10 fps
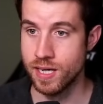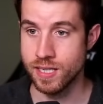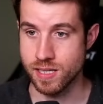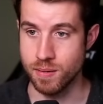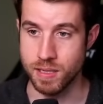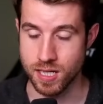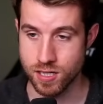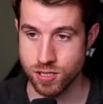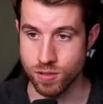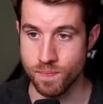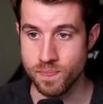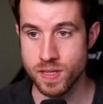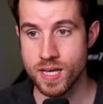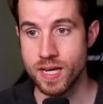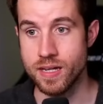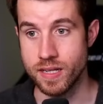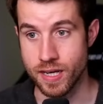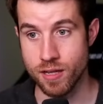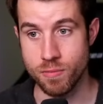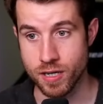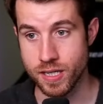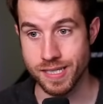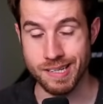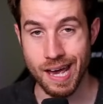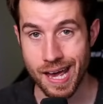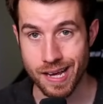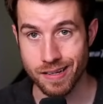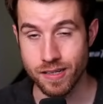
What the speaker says: It's going to be an issue. And the other one is Kang.